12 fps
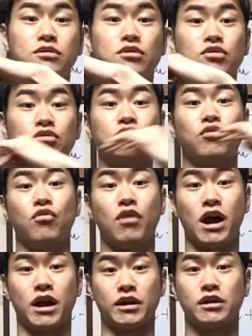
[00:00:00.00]
good
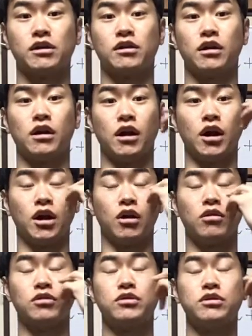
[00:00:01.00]
line.
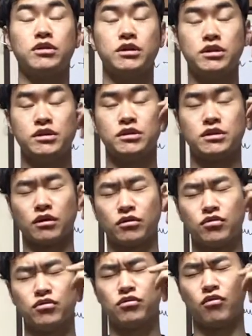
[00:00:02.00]
It is a
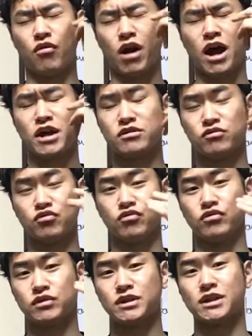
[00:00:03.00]
good line
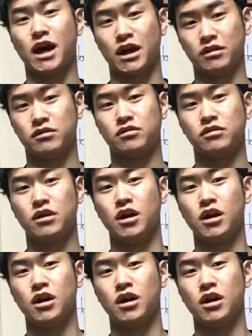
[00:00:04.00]
to sight,